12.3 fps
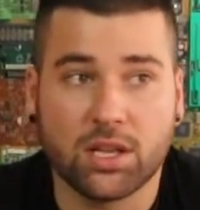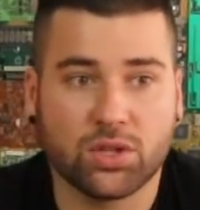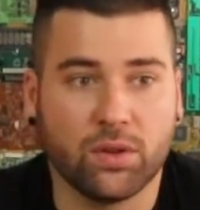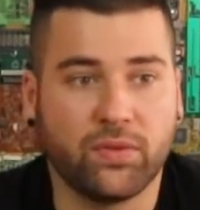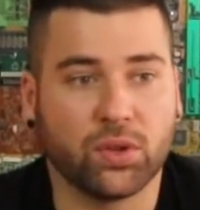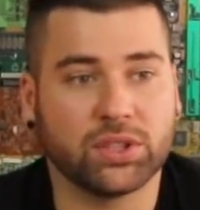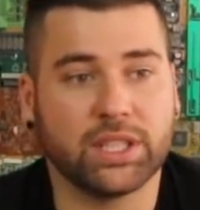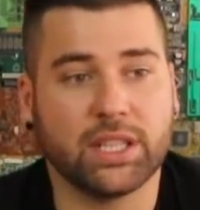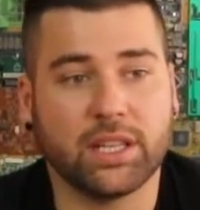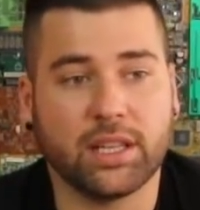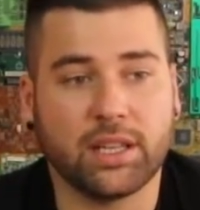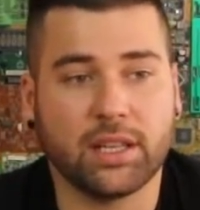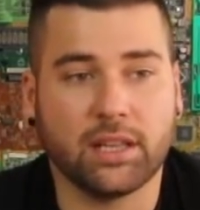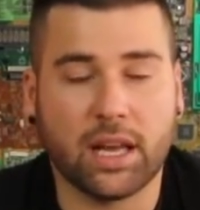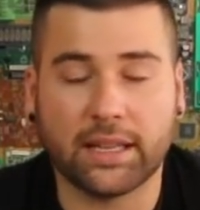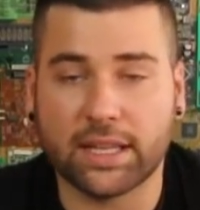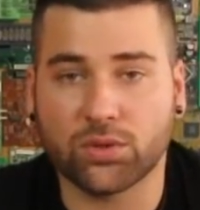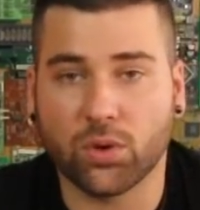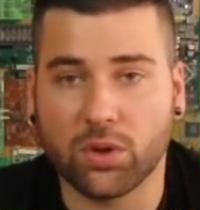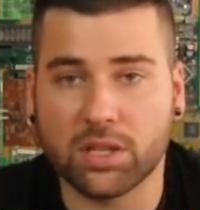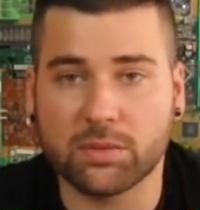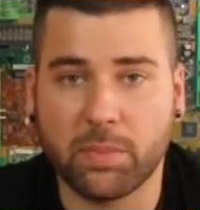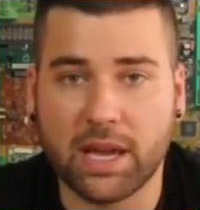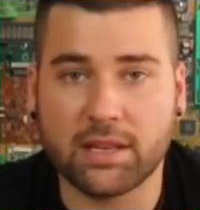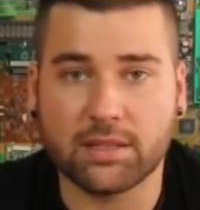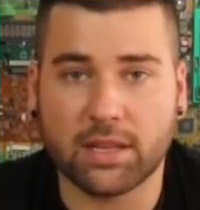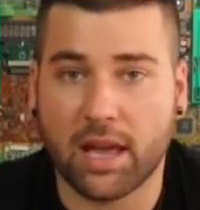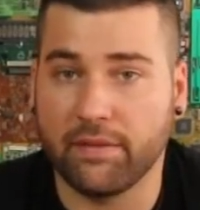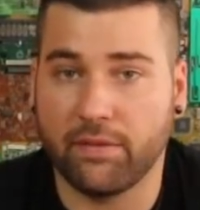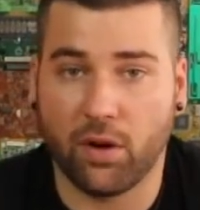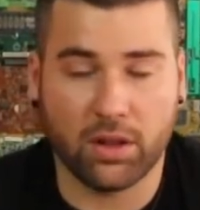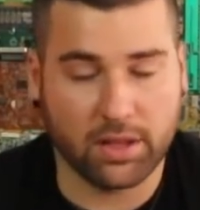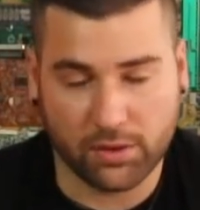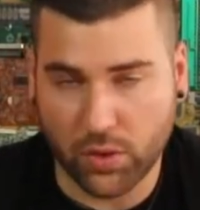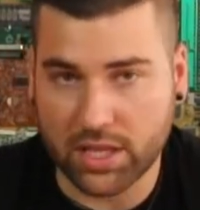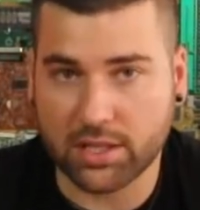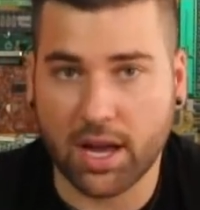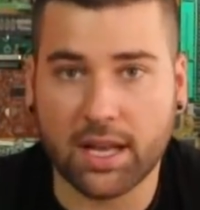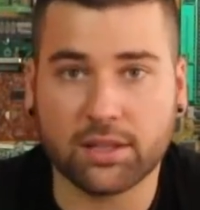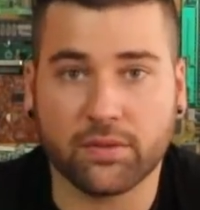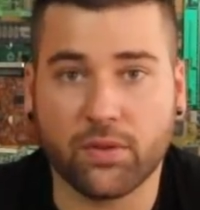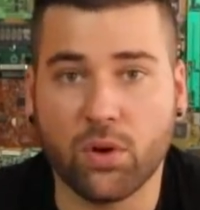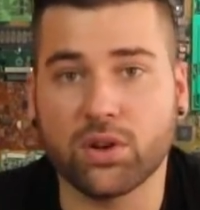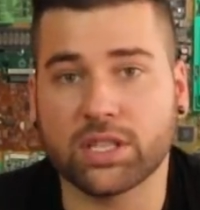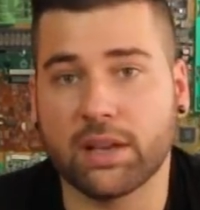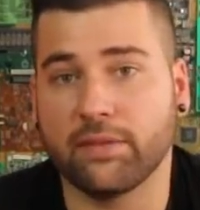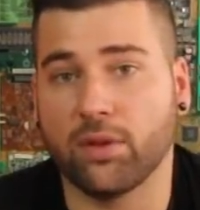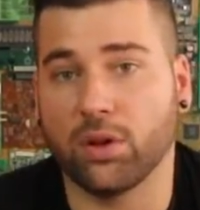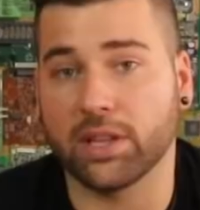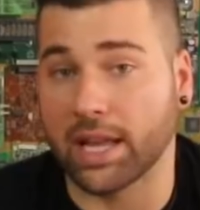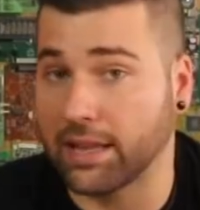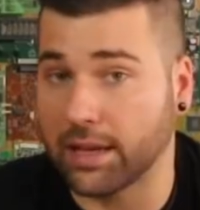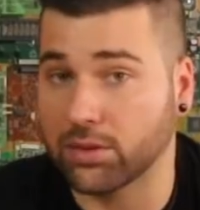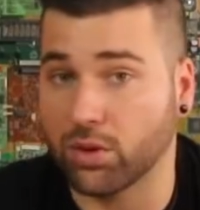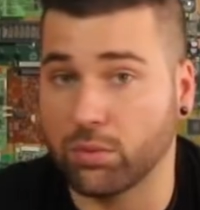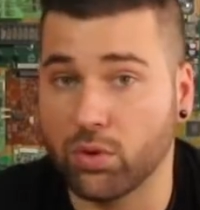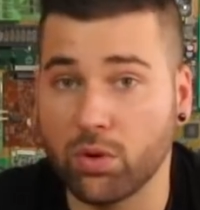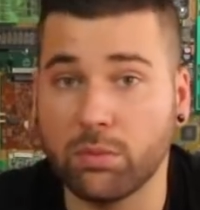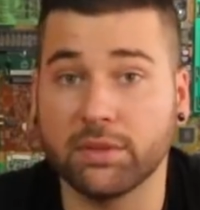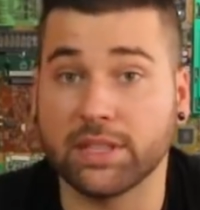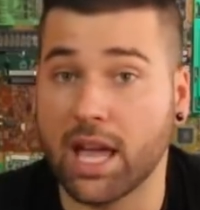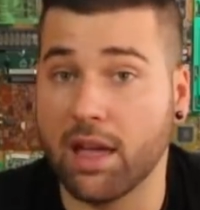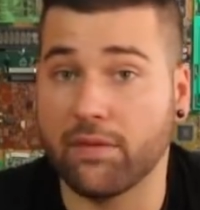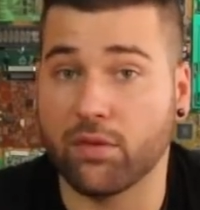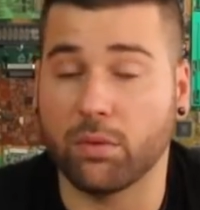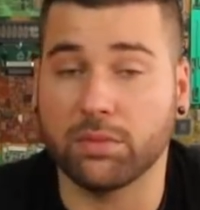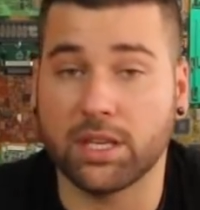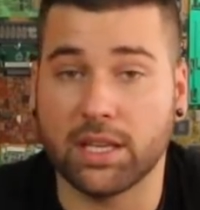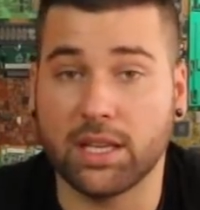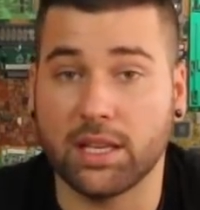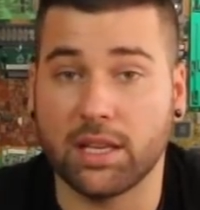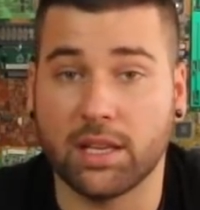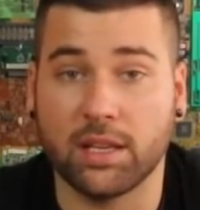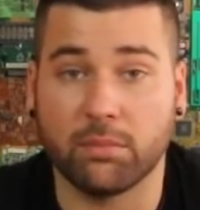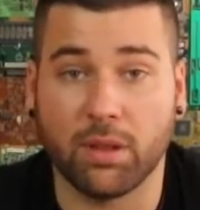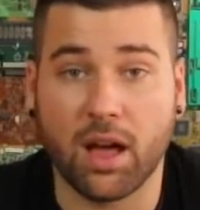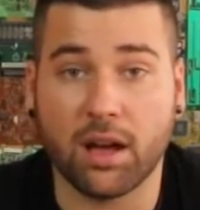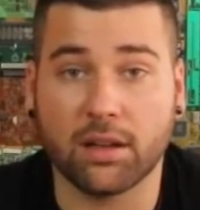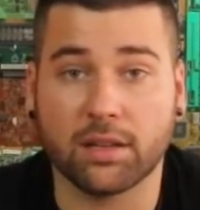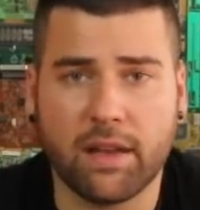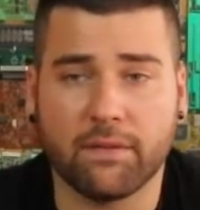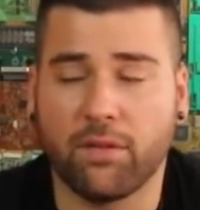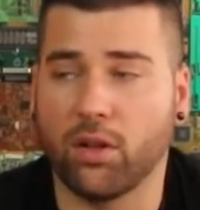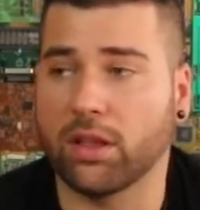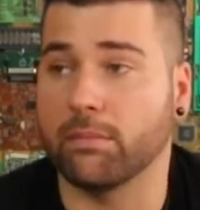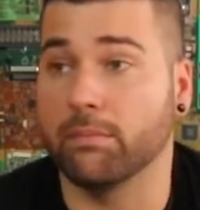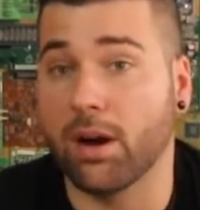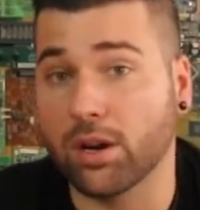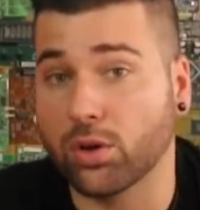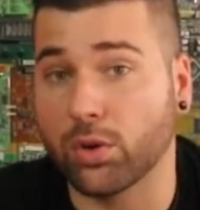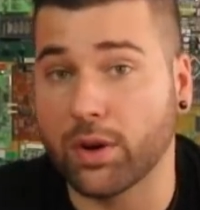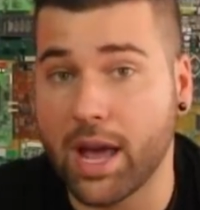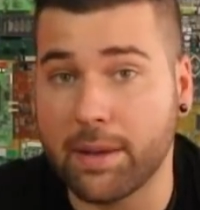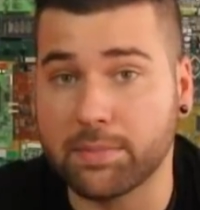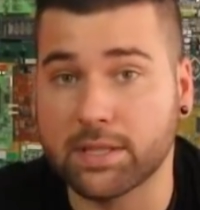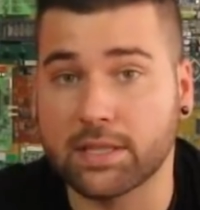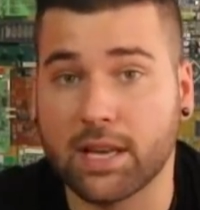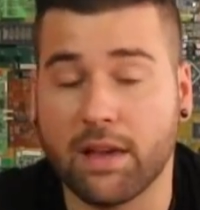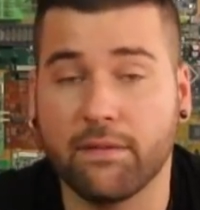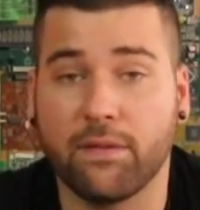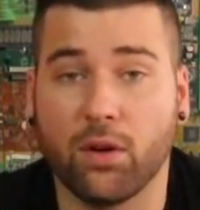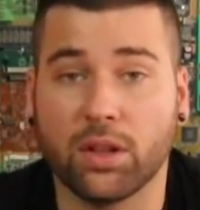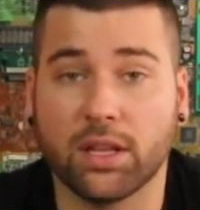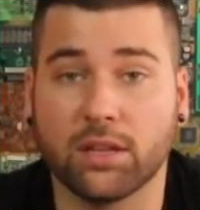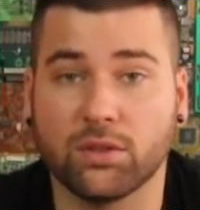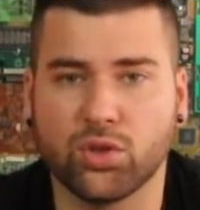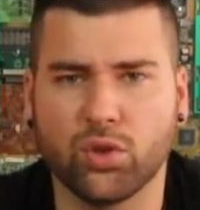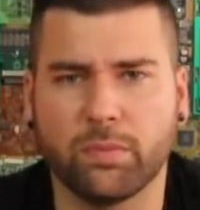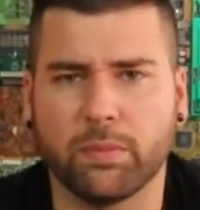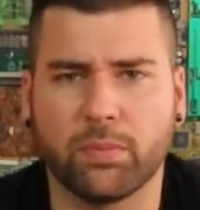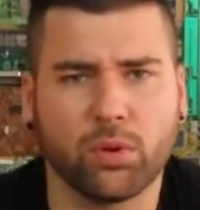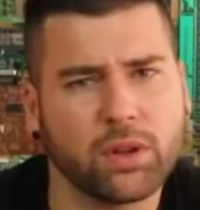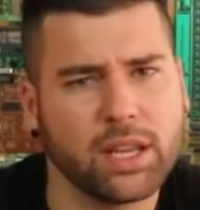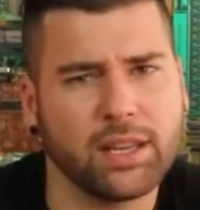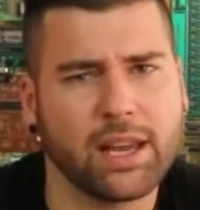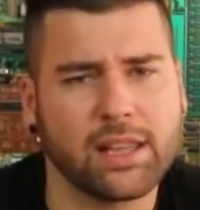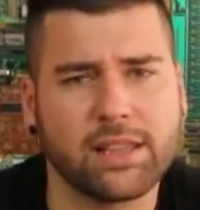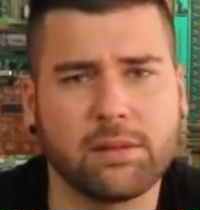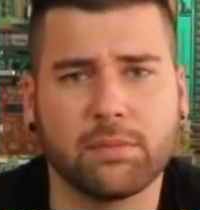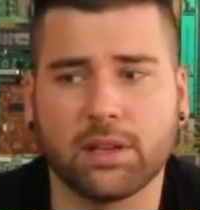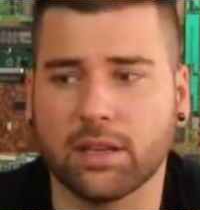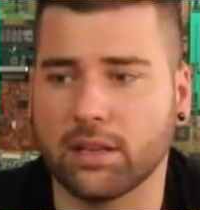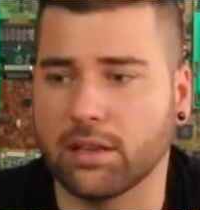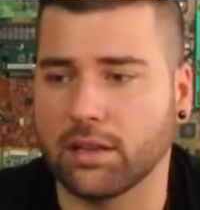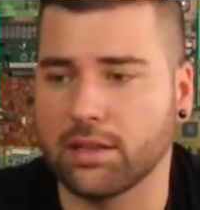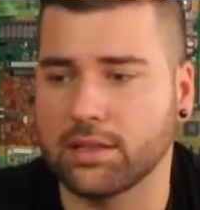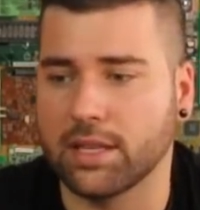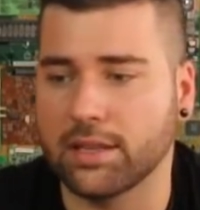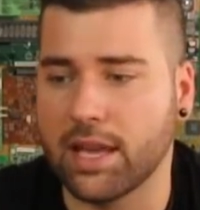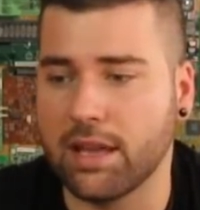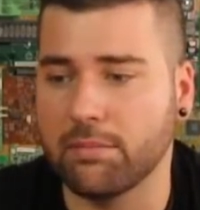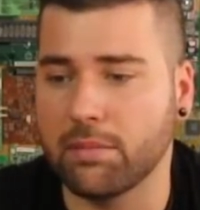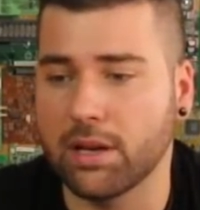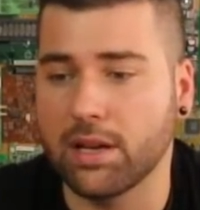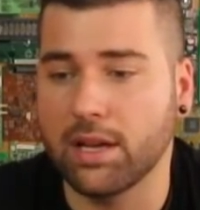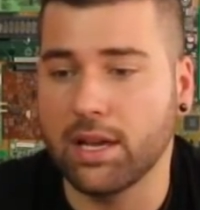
So for the electronics based, I'm following Great Scott, of course. I'm following Electroboom, Dave from the EEE blog. I'm following Marco Raps. I'm following Jupe Brooking, I think is the name.